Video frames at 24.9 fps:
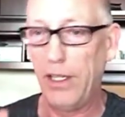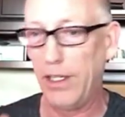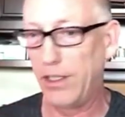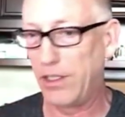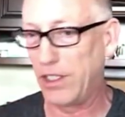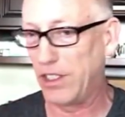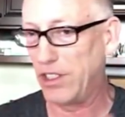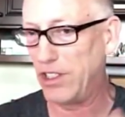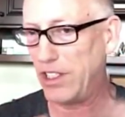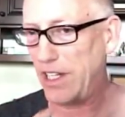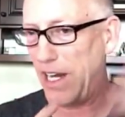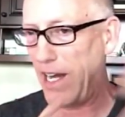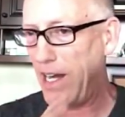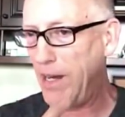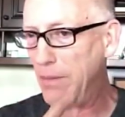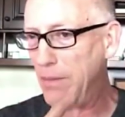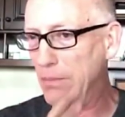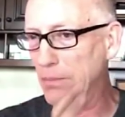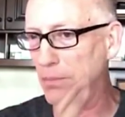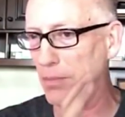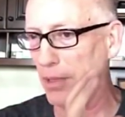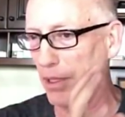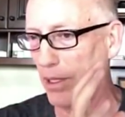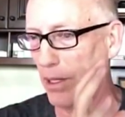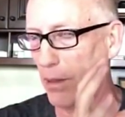It's the
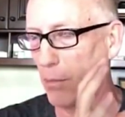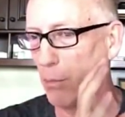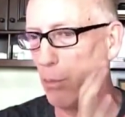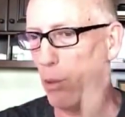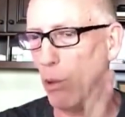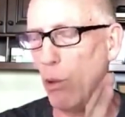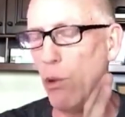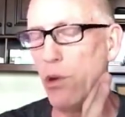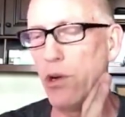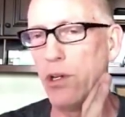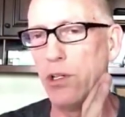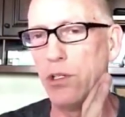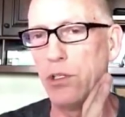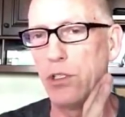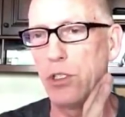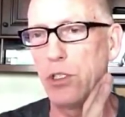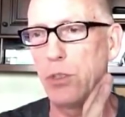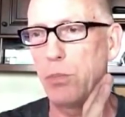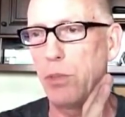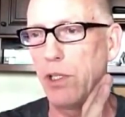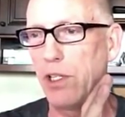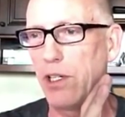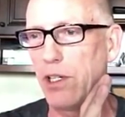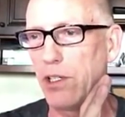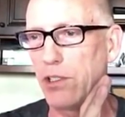same
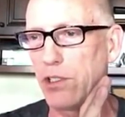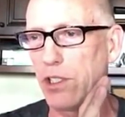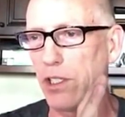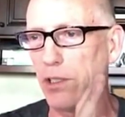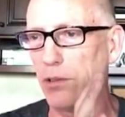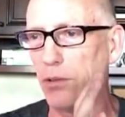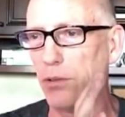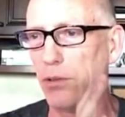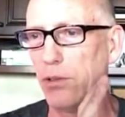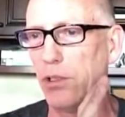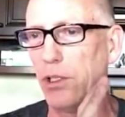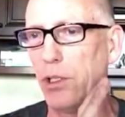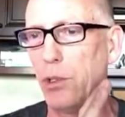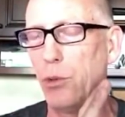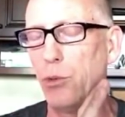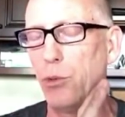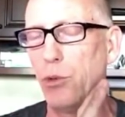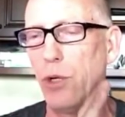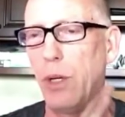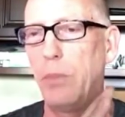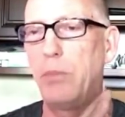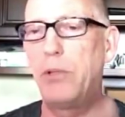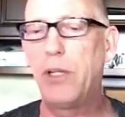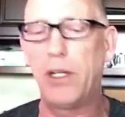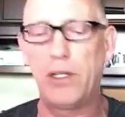importance because it really
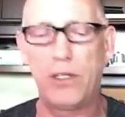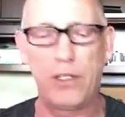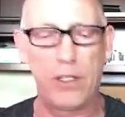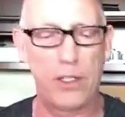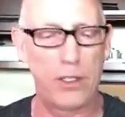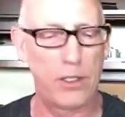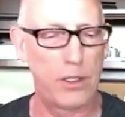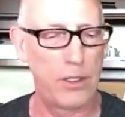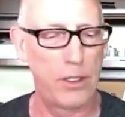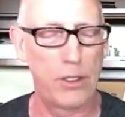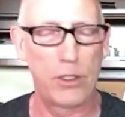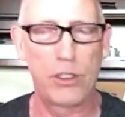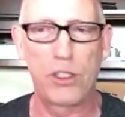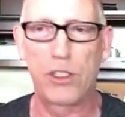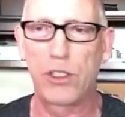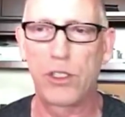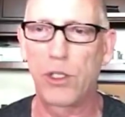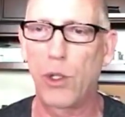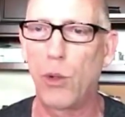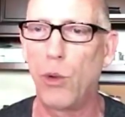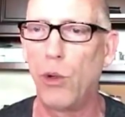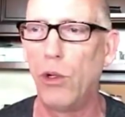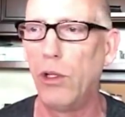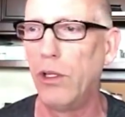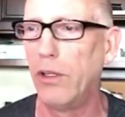ripped at the
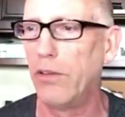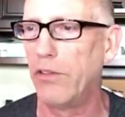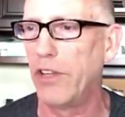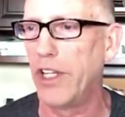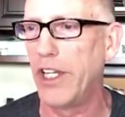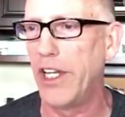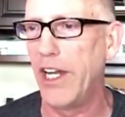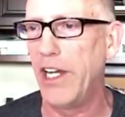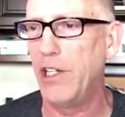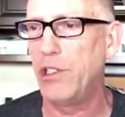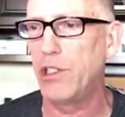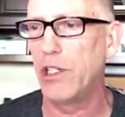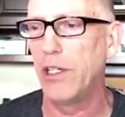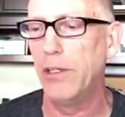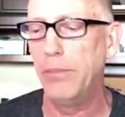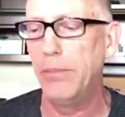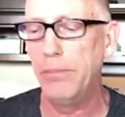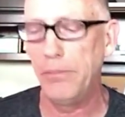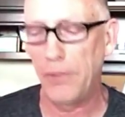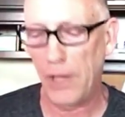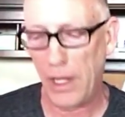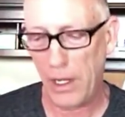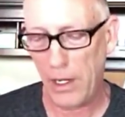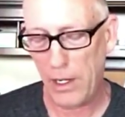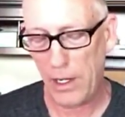soul of the nation,
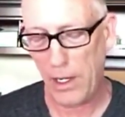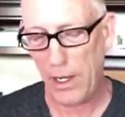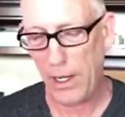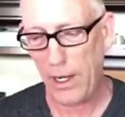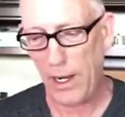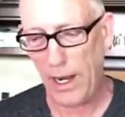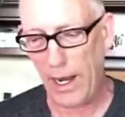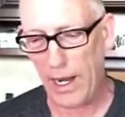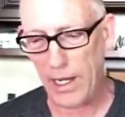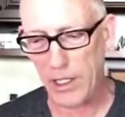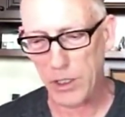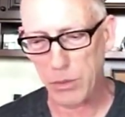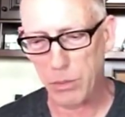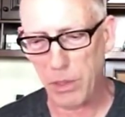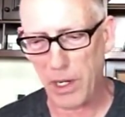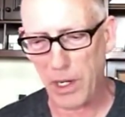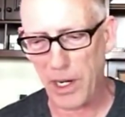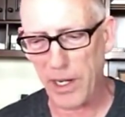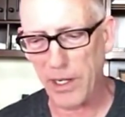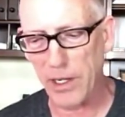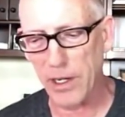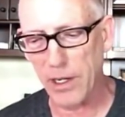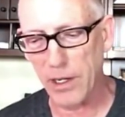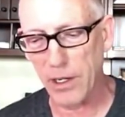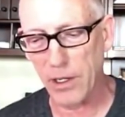as
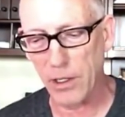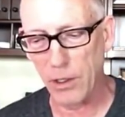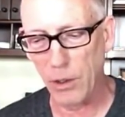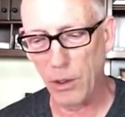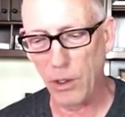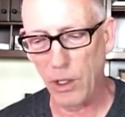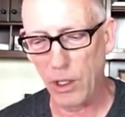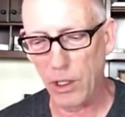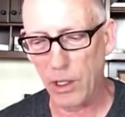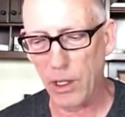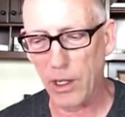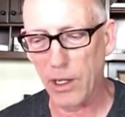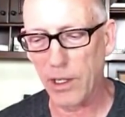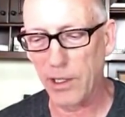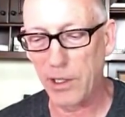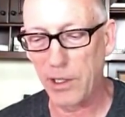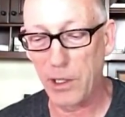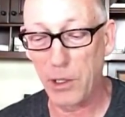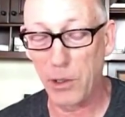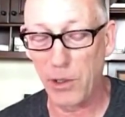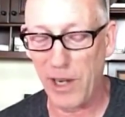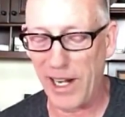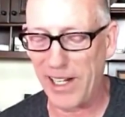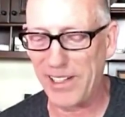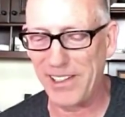Biden
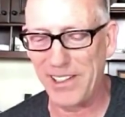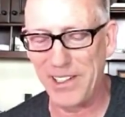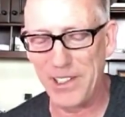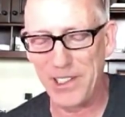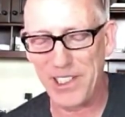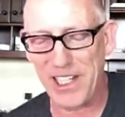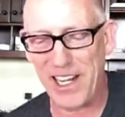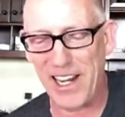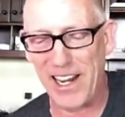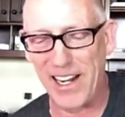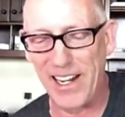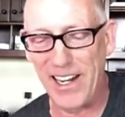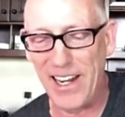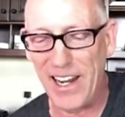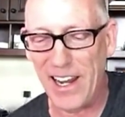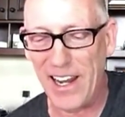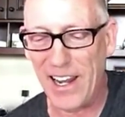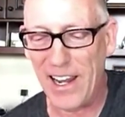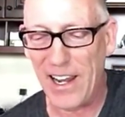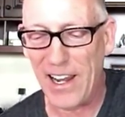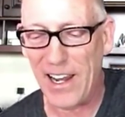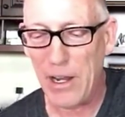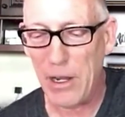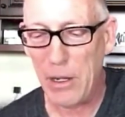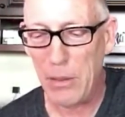correctly said,
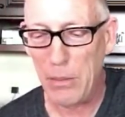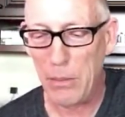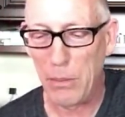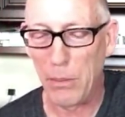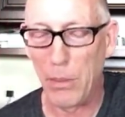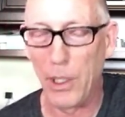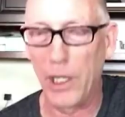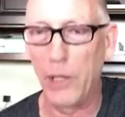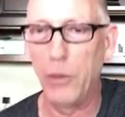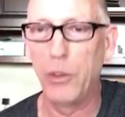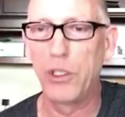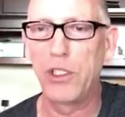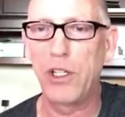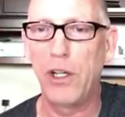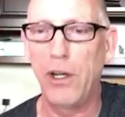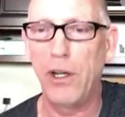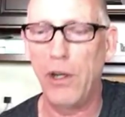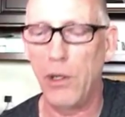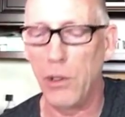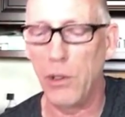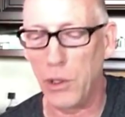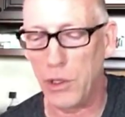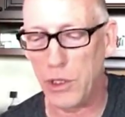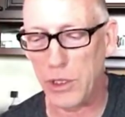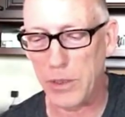but it was a
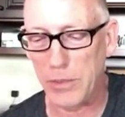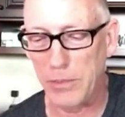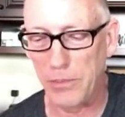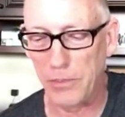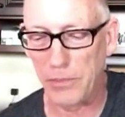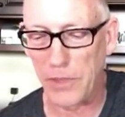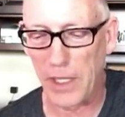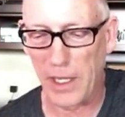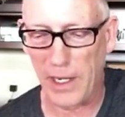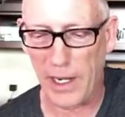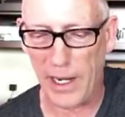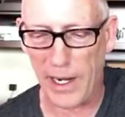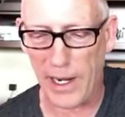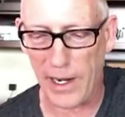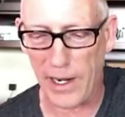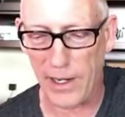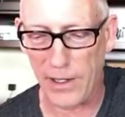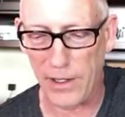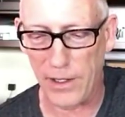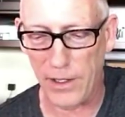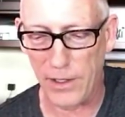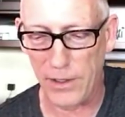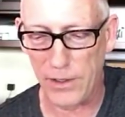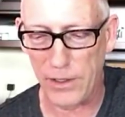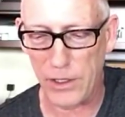hoax.
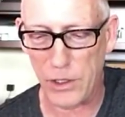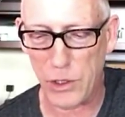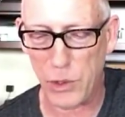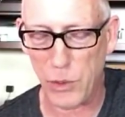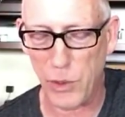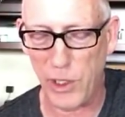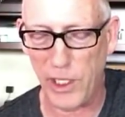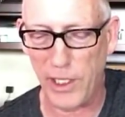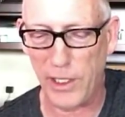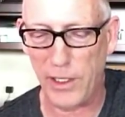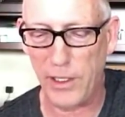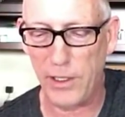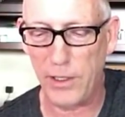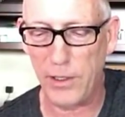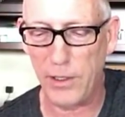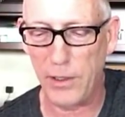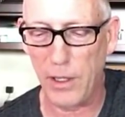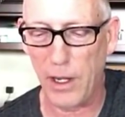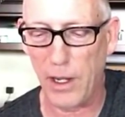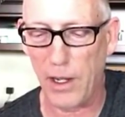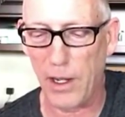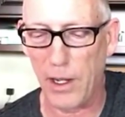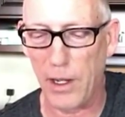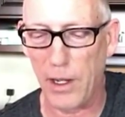And this week,